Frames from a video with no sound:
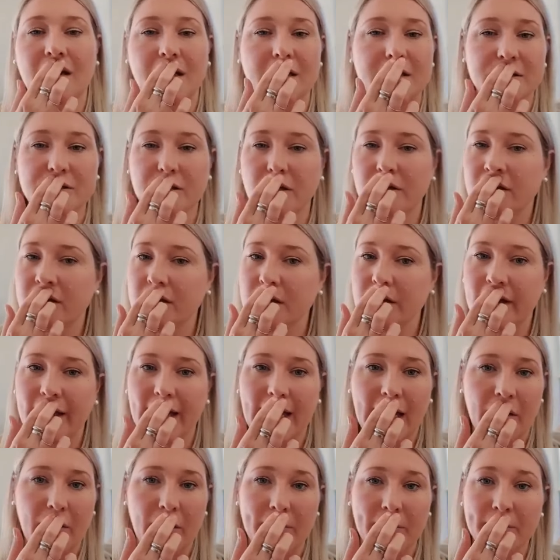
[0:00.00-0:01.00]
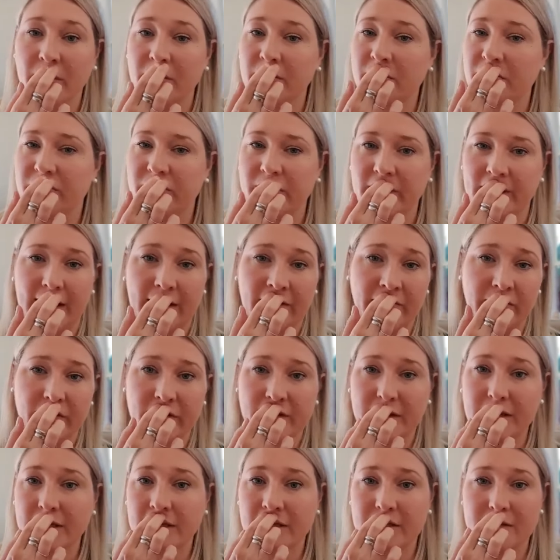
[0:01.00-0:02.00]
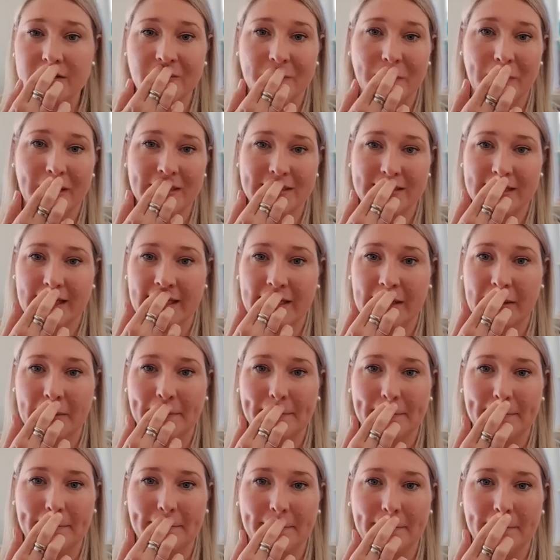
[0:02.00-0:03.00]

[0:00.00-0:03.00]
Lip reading: I don't know how I'm going to fit everything into one day.